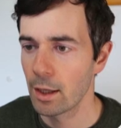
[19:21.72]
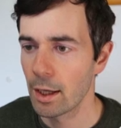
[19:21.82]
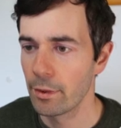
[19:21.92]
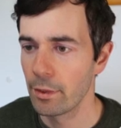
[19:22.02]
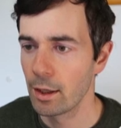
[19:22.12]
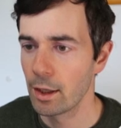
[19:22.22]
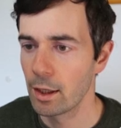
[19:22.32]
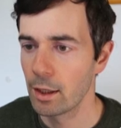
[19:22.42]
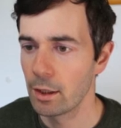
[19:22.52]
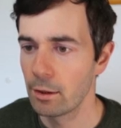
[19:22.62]
And
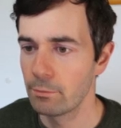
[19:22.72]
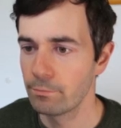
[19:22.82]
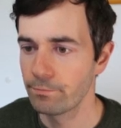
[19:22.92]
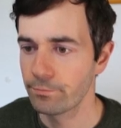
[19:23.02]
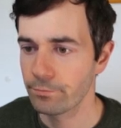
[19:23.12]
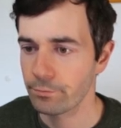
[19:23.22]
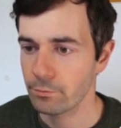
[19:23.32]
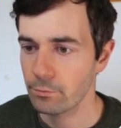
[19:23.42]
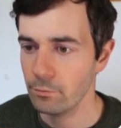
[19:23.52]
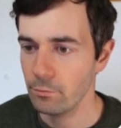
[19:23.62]
then,
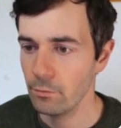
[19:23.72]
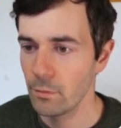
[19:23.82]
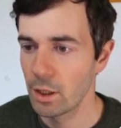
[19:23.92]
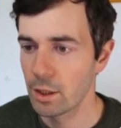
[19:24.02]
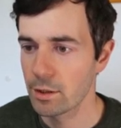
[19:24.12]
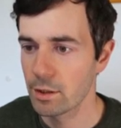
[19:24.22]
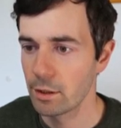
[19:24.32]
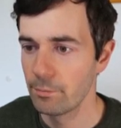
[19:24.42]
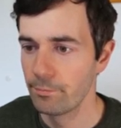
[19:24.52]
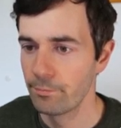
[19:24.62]
let's
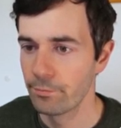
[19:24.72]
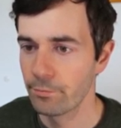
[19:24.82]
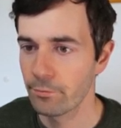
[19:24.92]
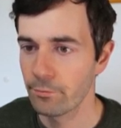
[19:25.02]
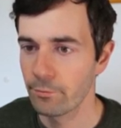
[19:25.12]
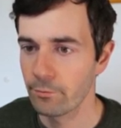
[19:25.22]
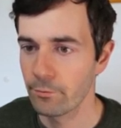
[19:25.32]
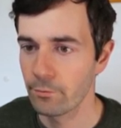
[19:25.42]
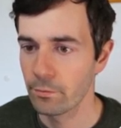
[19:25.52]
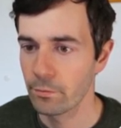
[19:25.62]
see.
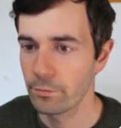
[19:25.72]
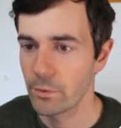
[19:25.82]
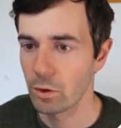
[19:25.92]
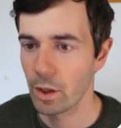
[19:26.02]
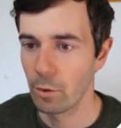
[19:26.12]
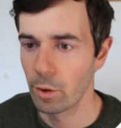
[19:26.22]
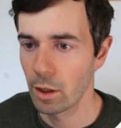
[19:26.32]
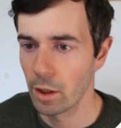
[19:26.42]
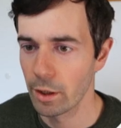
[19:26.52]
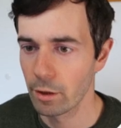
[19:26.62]
Okay, I want
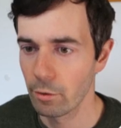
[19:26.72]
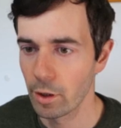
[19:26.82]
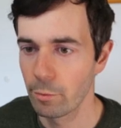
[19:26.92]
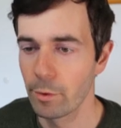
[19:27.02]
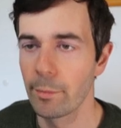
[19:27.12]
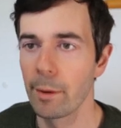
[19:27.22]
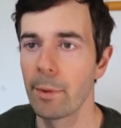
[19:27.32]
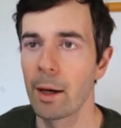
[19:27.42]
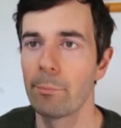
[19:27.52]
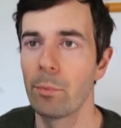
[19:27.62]
to line the grid up with my
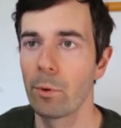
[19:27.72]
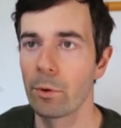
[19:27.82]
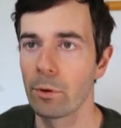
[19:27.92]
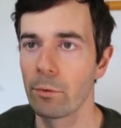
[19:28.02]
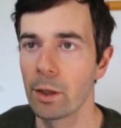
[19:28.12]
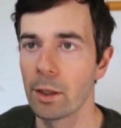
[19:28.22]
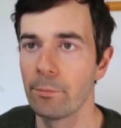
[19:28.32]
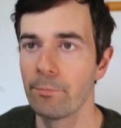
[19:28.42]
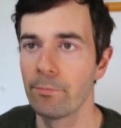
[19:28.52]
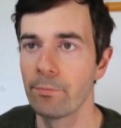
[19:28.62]
map border
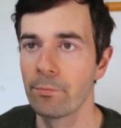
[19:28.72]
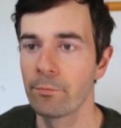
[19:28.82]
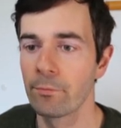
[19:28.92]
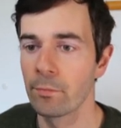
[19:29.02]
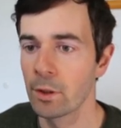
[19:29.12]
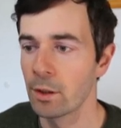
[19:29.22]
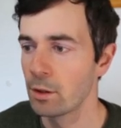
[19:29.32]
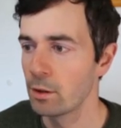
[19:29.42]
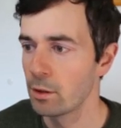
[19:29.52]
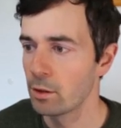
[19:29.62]
really.
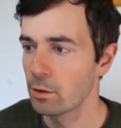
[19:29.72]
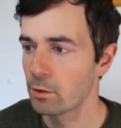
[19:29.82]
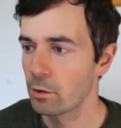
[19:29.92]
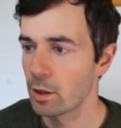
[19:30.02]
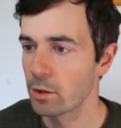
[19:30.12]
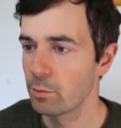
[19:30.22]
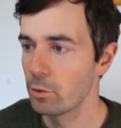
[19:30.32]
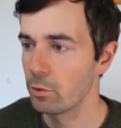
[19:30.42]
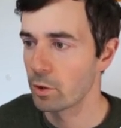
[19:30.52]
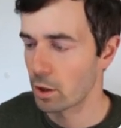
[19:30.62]
So let's
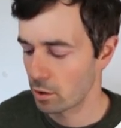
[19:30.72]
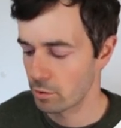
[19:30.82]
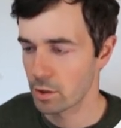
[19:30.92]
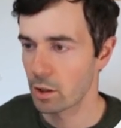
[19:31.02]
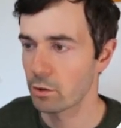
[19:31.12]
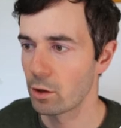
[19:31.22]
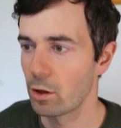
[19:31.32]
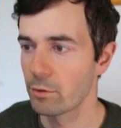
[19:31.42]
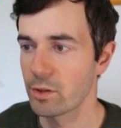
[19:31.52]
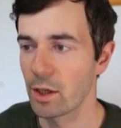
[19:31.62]
move the horizontal
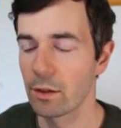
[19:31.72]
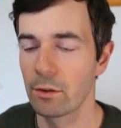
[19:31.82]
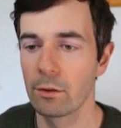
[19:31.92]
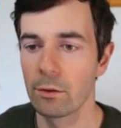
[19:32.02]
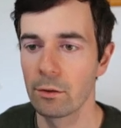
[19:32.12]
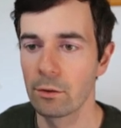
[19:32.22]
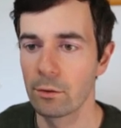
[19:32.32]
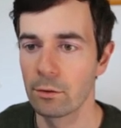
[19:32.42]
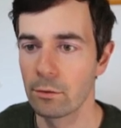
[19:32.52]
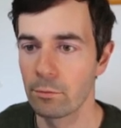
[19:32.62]
offset
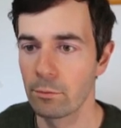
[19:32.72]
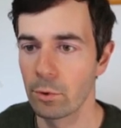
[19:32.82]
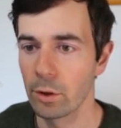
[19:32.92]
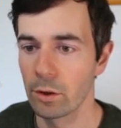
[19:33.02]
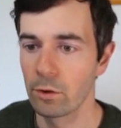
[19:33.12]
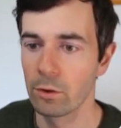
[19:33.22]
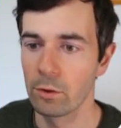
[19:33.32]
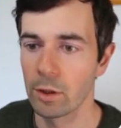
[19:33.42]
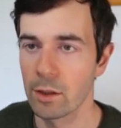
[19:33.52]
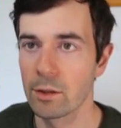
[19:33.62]

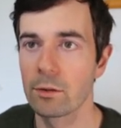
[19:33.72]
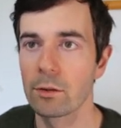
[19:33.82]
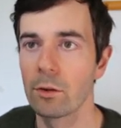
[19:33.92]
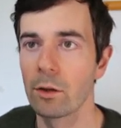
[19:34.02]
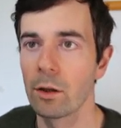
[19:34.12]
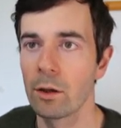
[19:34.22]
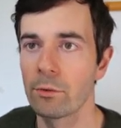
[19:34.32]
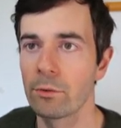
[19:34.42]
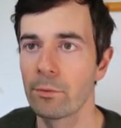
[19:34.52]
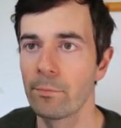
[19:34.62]
0.2, that's good enough.